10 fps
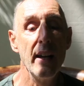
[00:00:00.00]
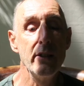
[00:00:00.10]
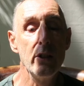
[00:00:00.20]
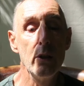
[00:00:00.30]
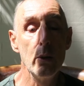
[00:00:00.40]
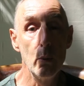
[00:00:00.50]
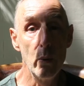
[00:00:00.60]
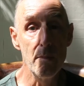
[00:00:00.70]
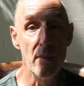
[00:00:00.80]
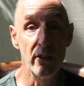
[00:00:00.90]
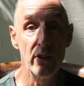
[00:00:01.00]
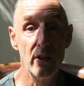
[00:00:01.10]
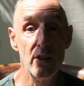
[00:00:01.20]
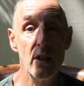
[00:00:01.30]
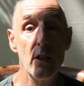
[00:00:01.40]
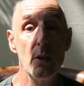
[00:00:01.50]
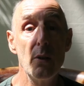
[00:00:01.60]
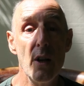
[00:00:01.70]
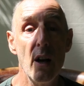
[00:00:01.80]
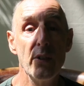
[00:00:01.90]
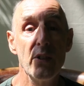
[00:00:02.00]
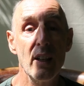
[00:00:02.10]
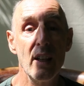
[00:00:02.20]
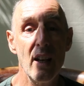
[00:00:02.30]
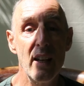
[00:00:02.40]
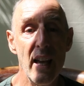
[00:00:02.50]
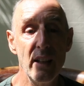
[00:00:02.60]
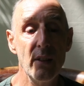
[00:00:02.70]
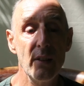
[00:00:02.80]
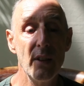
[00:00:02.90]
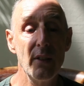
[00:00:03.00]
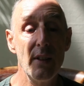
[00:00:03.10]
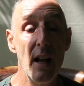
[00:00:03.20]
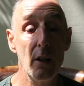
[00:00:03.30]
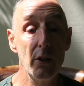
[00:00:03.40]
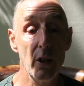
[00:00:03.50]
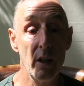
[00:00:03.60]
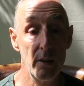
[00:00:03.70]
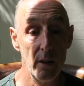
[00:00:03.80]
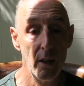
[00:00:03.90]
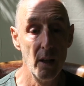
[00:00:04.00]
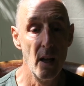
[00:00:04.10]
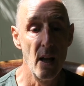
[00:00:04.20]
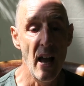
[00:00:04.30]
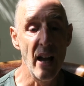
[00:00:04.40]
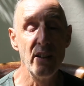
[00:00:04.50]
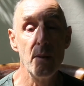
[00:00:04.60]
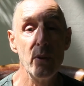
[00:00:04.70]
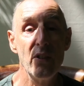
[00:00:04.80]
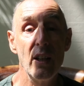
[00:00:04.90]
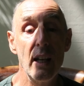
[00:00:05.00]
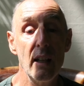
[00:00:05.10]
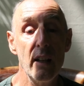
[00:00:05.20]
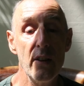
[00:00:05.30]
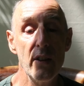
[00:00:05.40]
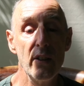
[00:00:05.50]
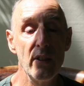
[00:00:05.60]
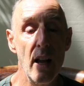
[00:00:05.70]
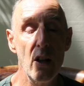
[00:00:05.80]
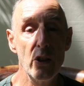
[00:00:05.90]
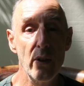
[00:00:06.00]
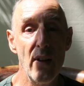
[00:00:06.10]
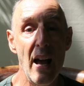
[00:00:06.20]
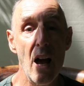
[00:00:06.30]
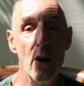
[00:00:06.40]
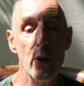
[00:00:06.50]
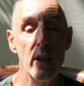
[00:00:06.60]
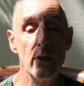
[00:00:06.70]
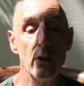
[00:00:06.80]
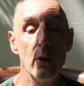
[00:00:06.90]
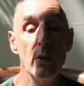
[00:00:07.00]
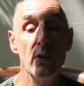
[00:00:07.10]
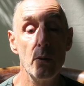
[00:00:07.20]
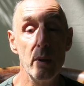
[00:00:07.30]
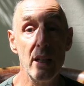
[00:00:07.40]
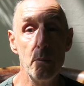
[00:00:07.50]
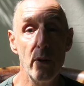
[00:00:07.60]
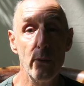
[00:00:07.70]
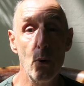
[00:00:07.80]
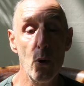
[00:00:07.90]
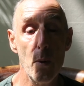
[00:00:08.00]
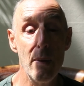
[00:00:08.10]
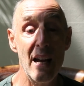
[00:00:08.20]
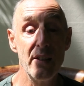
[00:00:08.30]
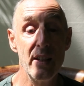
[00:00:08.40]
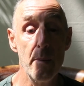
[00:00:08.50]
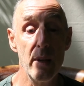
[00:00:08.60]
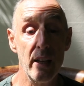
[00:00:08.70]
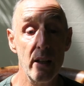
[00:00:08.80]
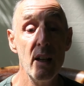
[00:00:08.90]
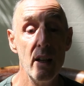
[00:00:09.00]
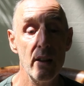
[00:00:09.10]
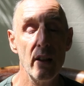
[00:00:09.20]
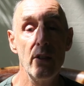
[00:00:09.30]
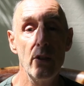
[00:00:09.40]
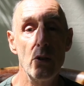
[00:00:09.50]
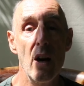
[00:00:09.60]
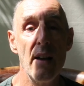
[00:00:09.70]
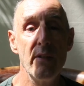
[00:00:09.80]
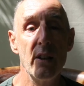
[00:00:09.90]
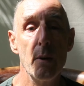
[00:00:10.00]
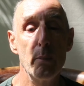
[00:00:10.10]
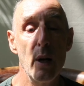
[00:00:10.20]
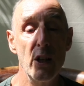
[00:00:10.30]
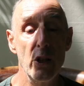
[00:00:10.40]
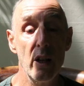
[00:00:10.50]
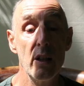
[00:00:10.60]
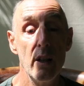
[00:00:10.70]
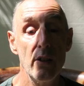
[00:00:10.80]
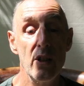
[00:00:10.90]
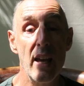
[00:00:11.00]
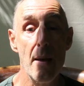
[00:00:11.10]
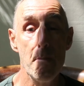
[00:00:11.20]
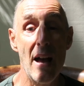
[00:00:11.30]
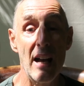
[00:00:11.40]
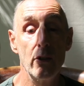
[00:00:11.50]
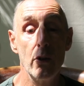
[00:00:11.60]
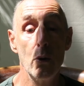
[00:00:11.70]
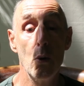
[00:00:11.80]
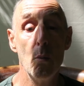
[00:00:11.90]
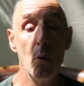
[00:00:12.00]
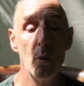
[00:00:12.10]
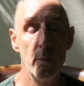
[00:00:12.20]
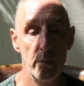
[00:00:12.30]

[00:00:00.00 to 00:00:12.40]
knew we must continue dancing against nostalgia, and in particular nostalgia for how things used to be before the pandemic that is driving the pressure to get back to normal.